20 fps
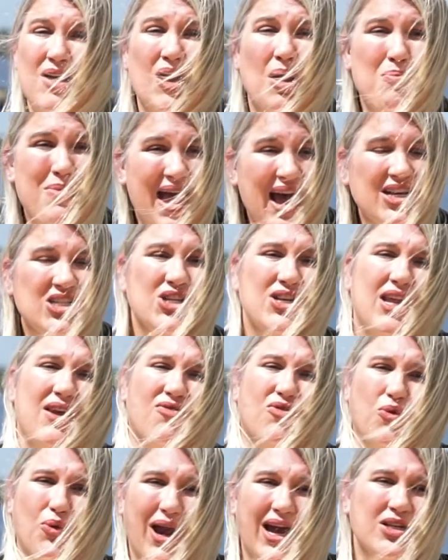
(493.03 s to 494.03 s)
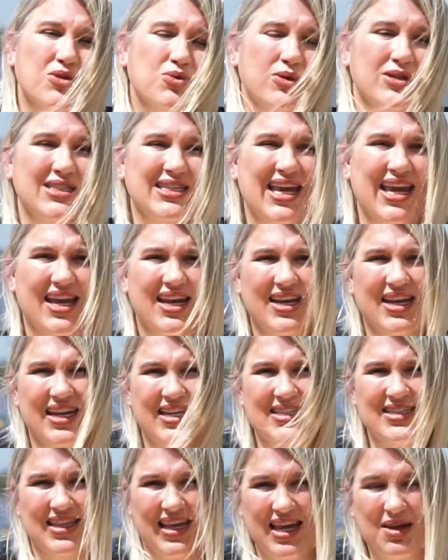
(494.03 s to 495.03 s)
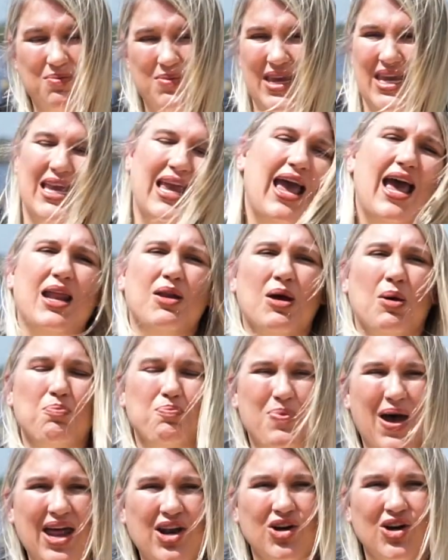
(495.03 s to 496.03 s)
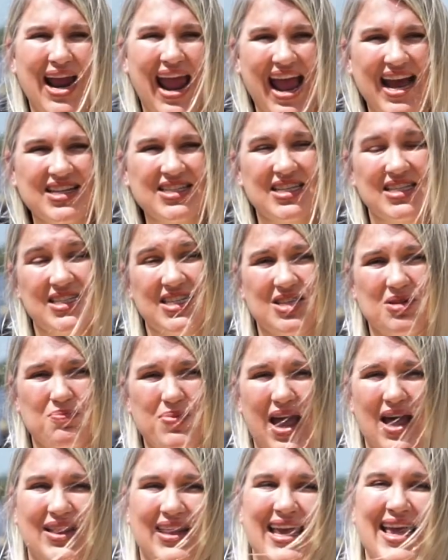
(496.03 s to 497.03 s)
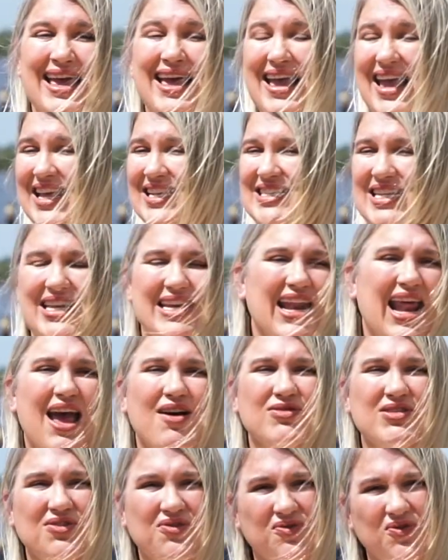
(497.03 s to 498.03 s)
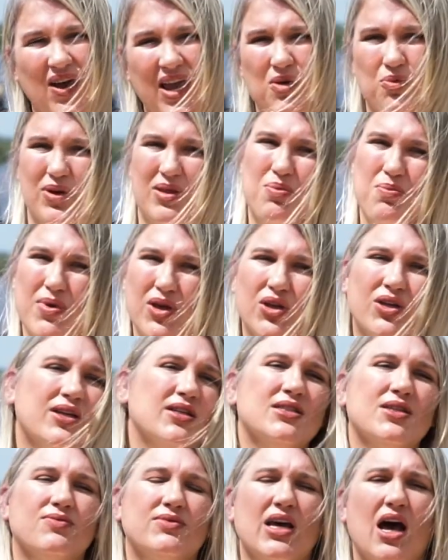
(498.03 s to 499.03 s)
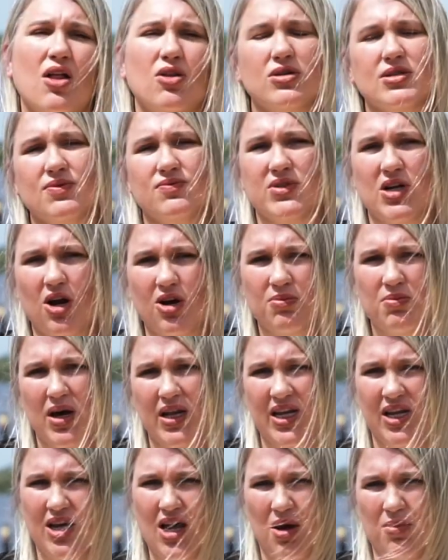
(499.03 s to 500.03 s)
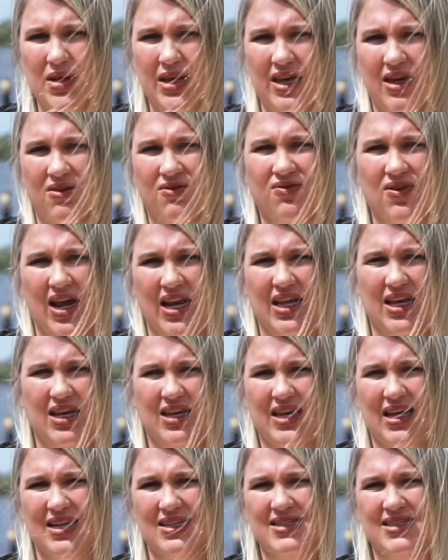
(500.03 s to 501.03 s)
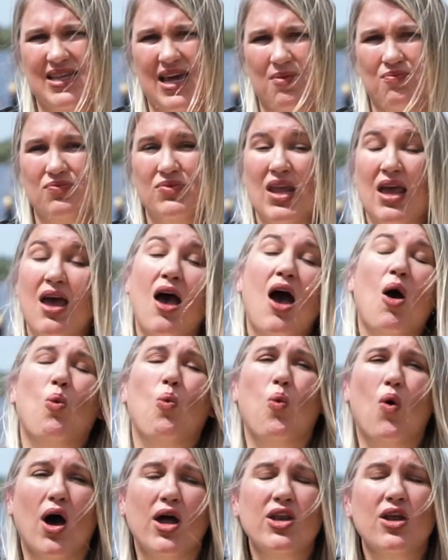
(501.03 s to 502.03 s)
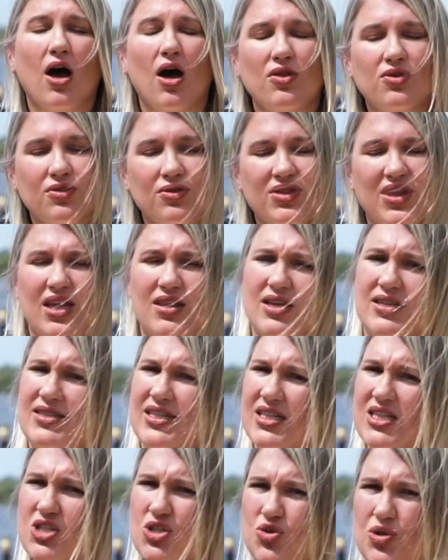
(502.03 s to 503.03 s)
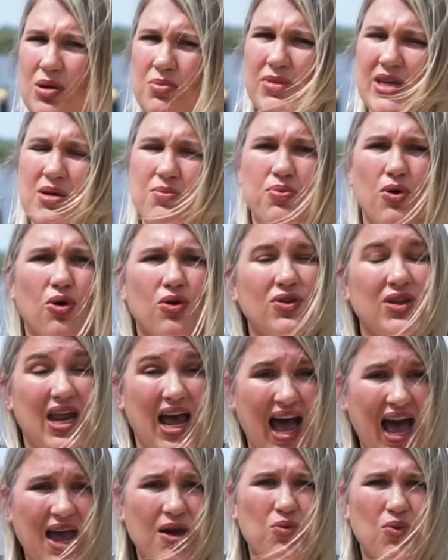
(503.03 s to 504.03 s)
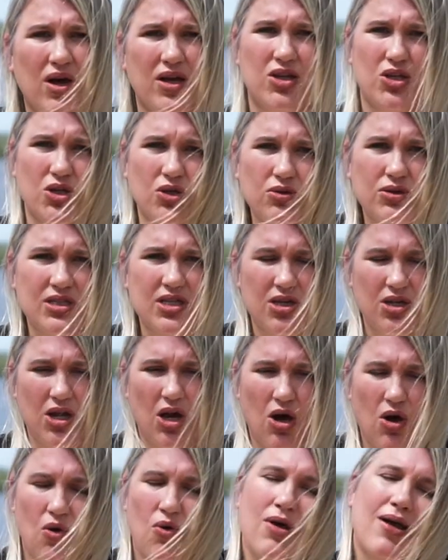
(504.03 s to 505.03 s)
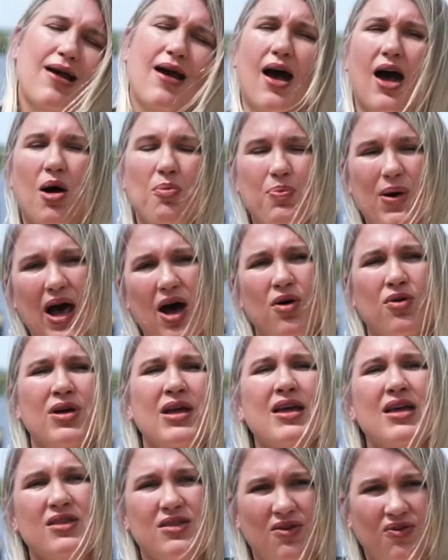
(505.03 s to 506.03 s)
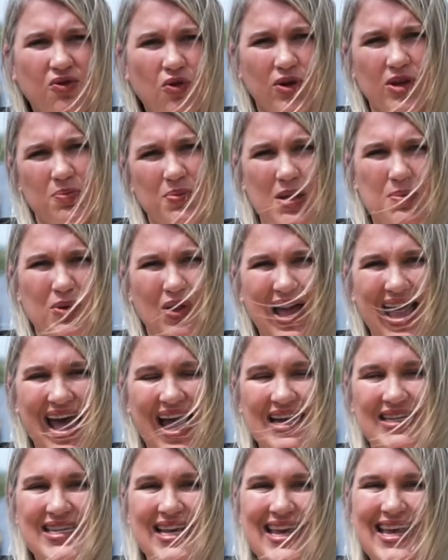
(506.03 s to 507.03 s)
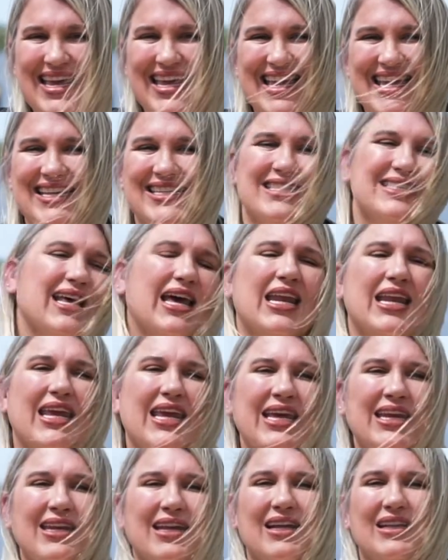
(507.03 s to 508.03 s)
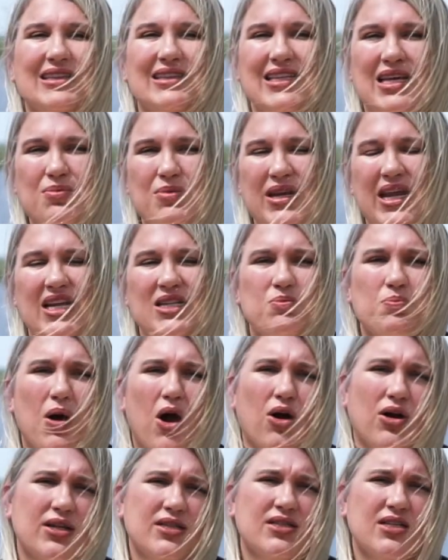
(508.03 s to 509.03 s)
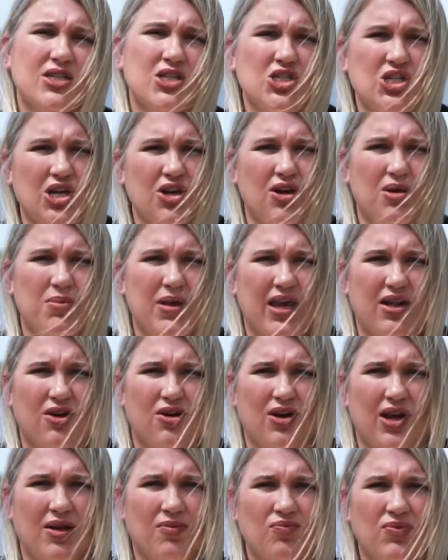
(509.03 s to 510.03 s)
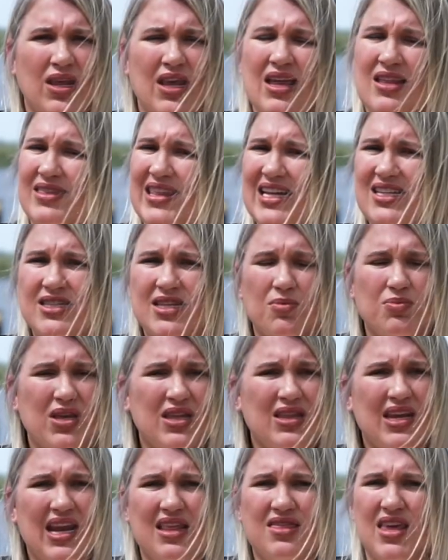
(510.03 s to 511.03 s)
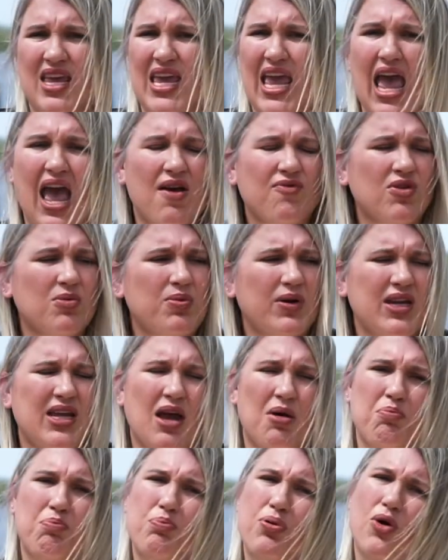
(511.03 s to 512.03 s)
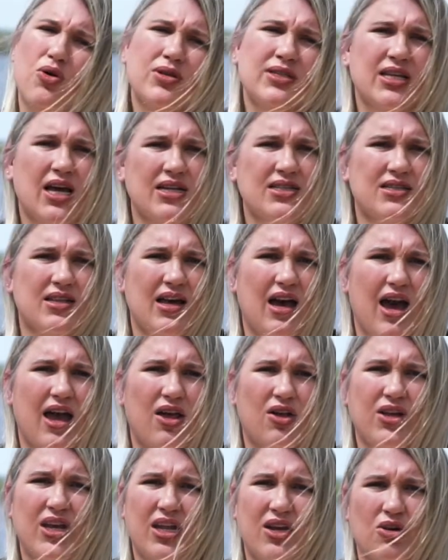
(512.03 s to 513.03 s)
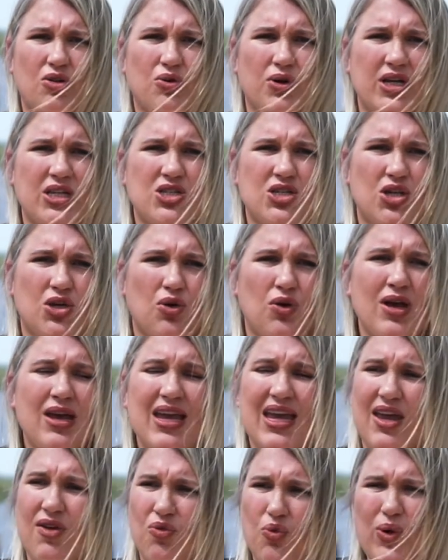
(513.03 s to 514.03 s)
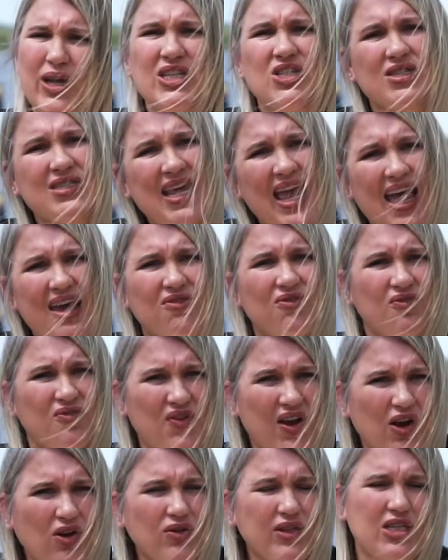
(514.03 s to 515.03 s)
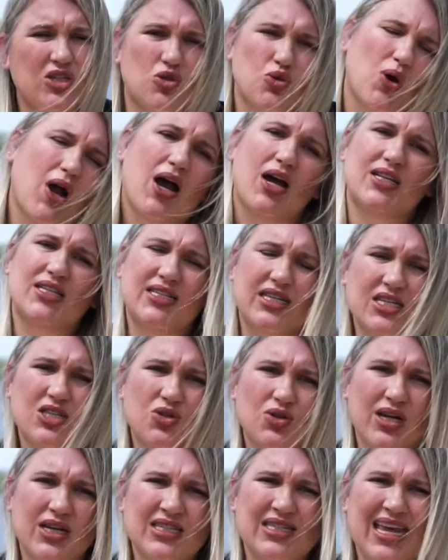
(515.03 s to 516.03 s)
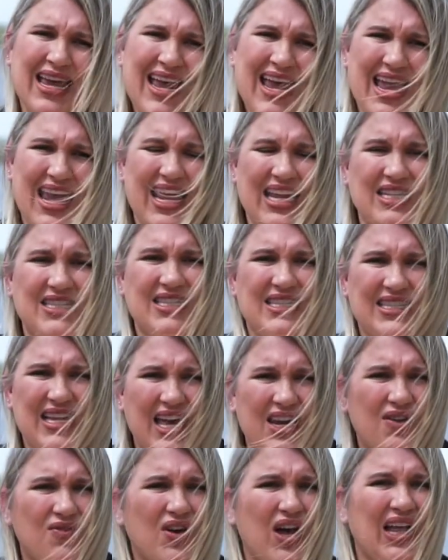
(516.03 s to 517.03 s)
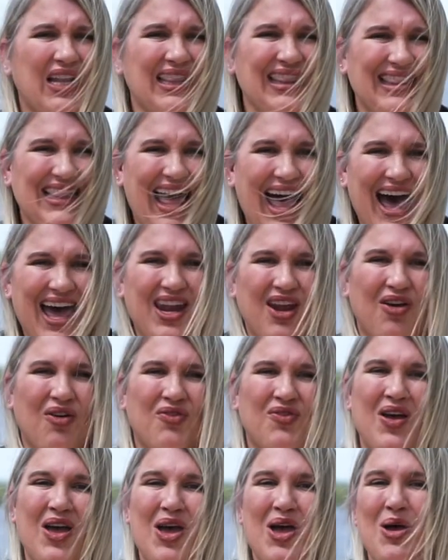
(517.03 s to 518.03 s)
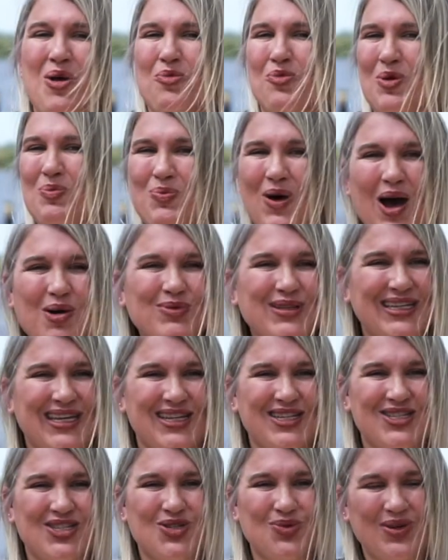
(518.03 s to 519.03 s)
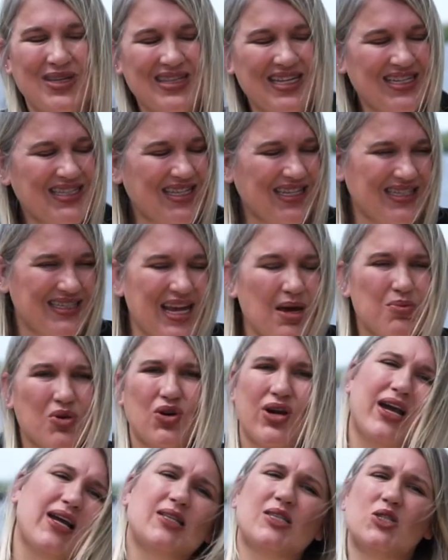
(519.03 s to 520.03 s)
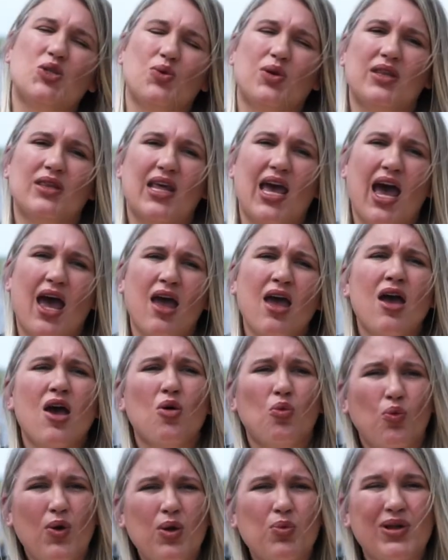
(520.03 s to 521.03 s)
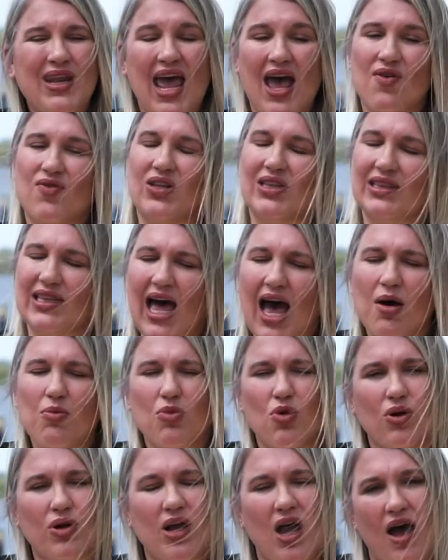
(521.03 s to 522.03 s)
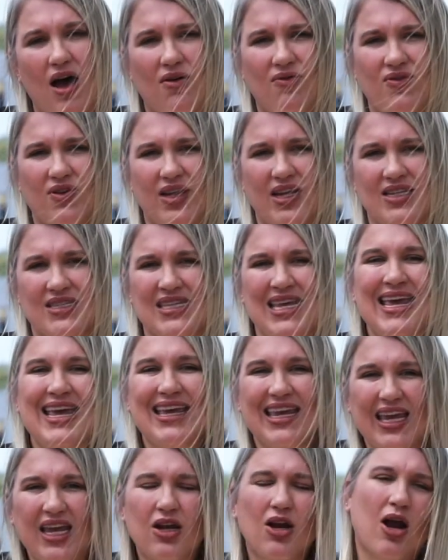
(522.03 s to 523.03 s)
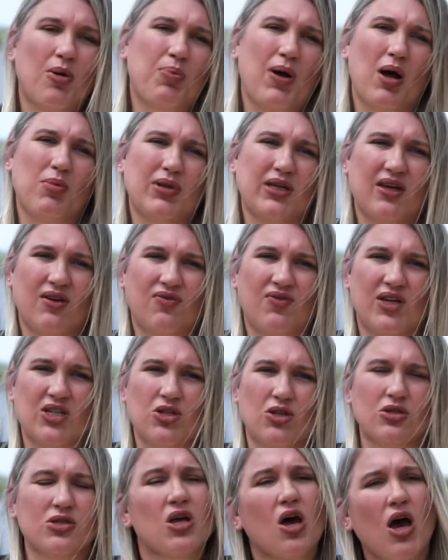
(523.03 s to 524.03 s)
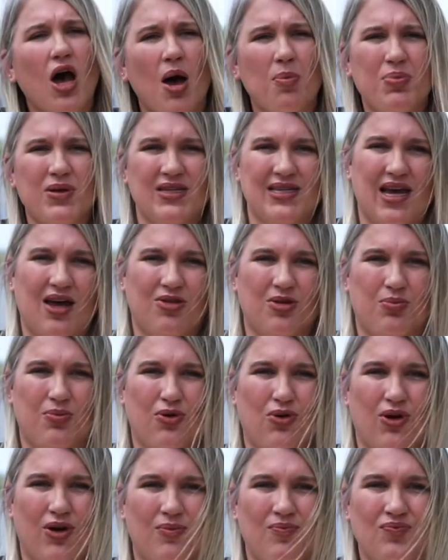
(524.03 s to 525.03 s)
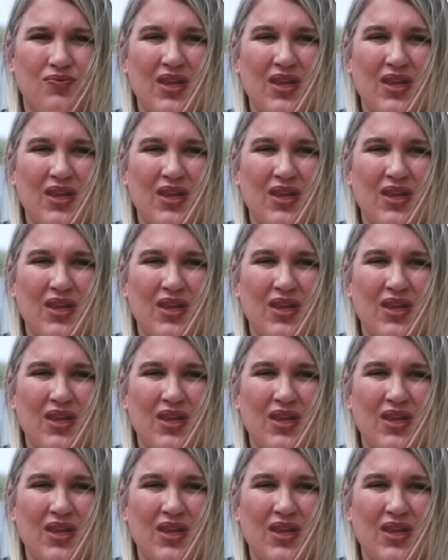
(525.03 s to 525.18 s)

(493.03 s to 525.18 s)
Imagine if grassroots candidates like me had a better access to the ballot and didn't have to fight with millions of dollars of dark money coming in fighting against them. One other thing that's extremely important that I want you to know about the For the People Act is that it eliminates partisan gerrymandering. That's something that I think everybody on both sides of the aisle can agree to. If we just had fairly drawn districts, instead of a lot of Republicans doing this and Democrats doing that, we would have a lot more confidence in our public officials up and down the board.